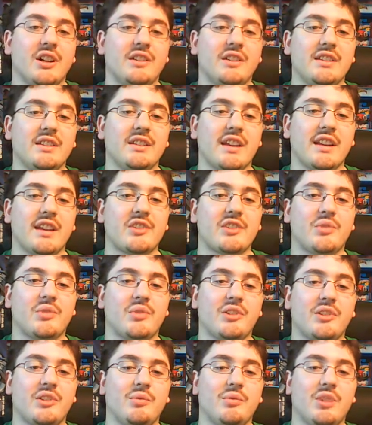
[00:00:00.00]
The next
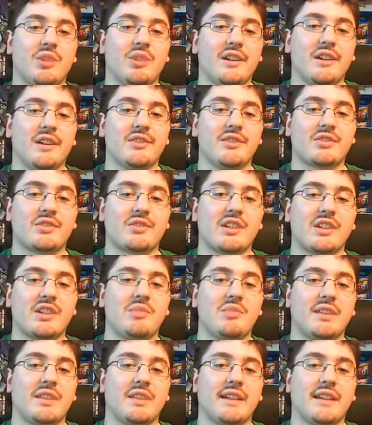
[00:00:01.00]
one was, looks like
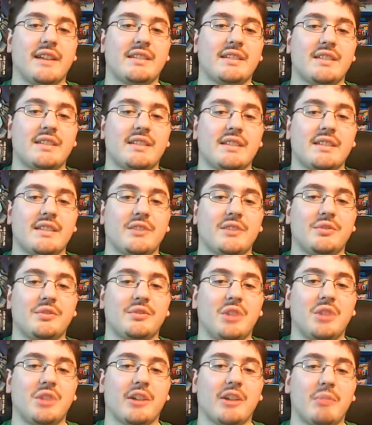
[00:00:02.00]
you've been letting it sit there too
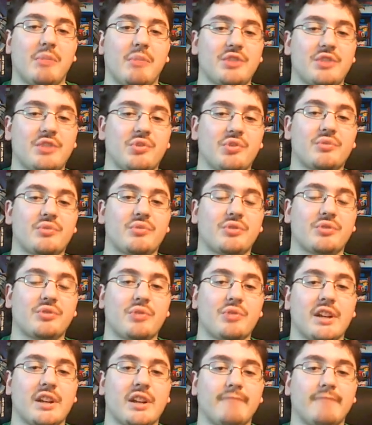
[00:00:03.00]
long and mushrooms
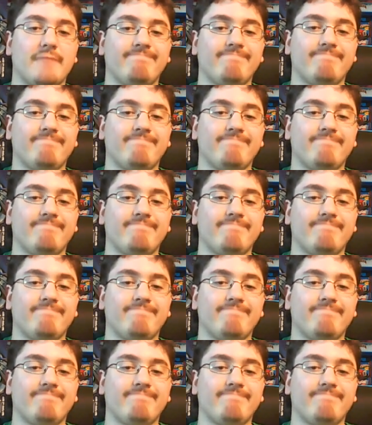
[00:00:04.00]
grew in it.